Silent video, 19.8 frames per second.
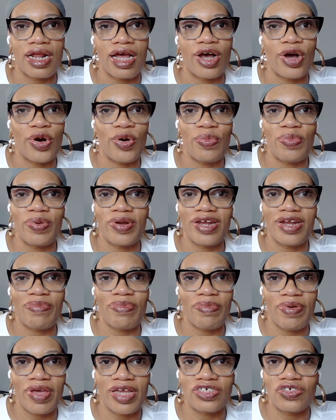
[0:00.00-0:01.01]
I opened up
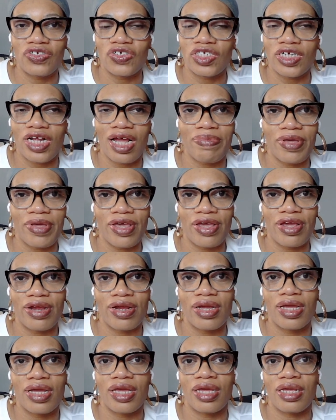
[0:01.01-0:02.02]
a pastry shop
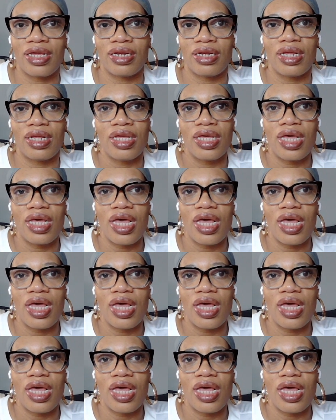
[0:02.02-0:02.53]
here in,